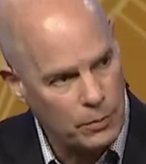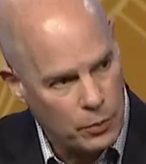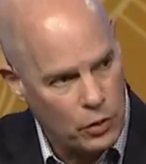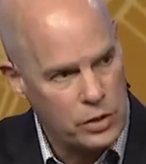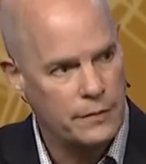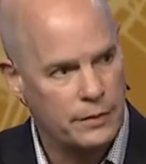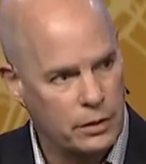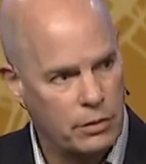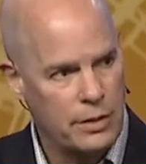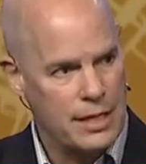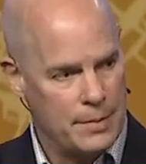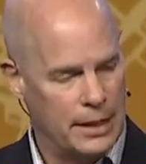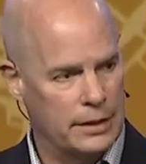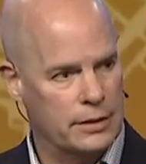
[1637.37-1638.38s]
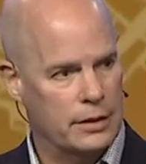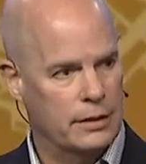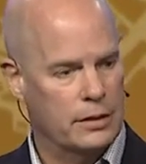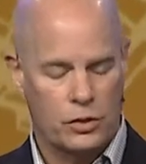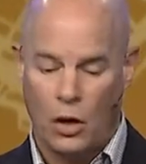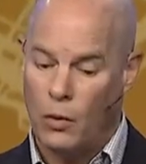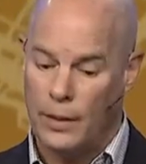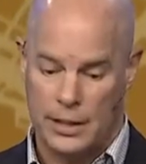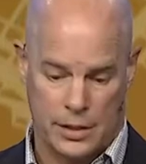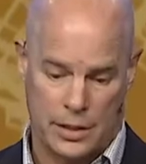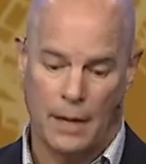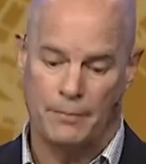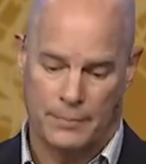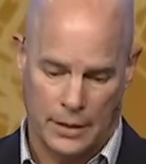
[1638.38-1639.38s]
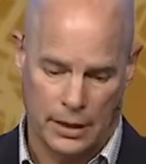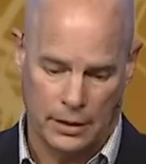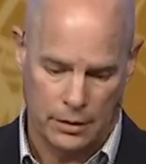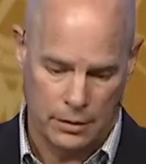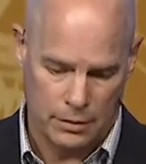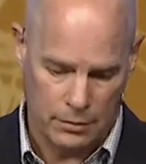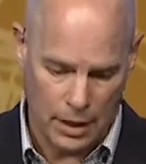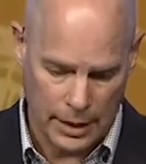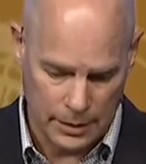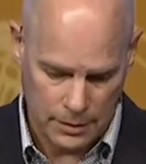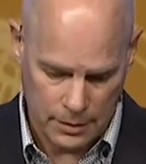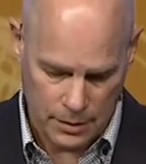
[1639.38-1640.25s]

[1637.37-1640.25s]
points of agreement. There's always something, right?